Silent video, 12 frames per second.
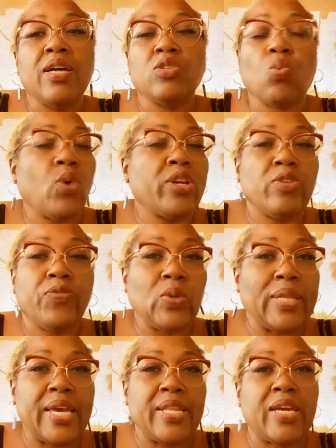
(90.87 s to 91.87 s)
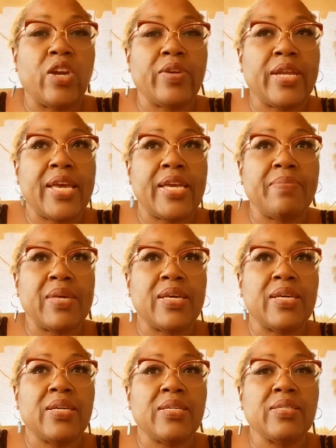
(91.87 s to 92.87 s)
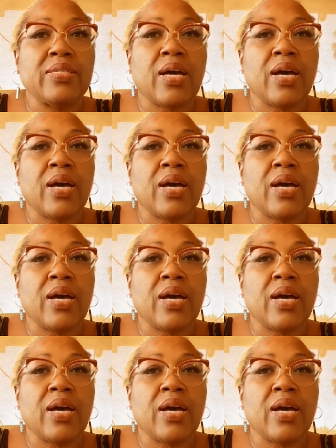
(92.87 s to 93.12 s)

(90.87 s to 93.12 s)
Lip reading: a wonderful lady, her name is